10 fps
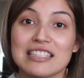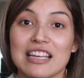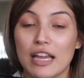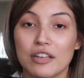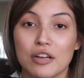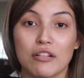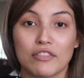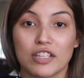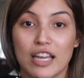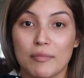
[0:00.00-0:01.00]
Side note,
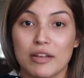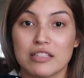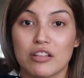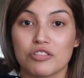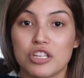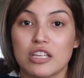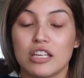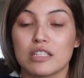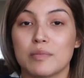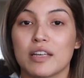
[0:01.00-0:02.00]
if the camera is a little
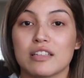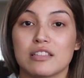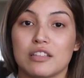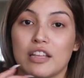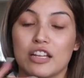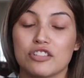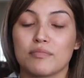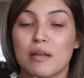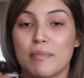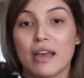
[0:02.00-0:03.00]
shaky, it's because it's on the edge
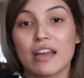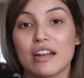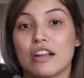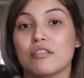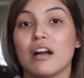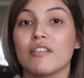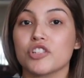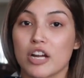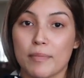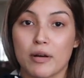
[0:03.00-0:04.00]
of my bed and I don't have
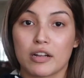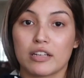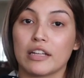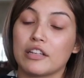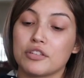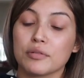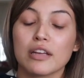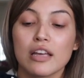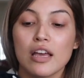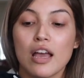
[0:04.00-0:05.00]
a tripod connected to
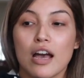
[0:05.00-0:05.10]
it.